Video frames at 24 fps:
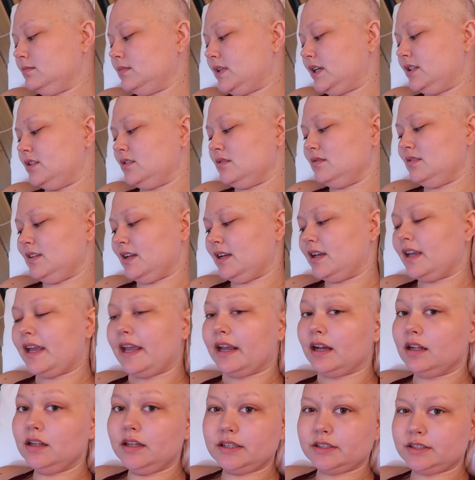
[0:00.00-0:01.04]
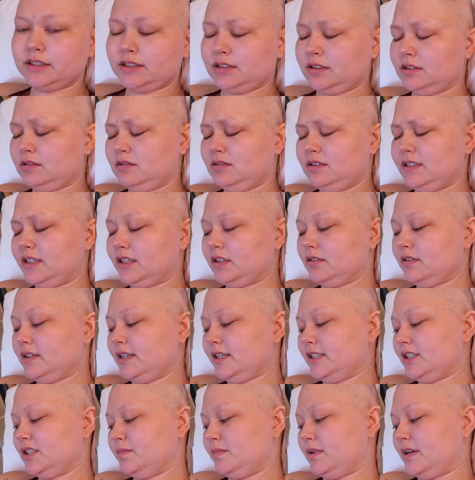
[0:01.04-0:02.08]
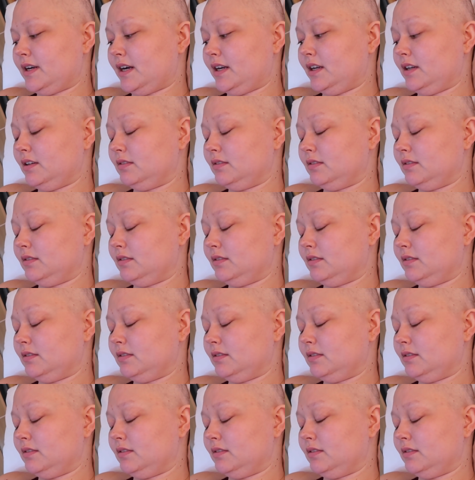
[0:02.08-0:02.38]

I don't like English licorice, but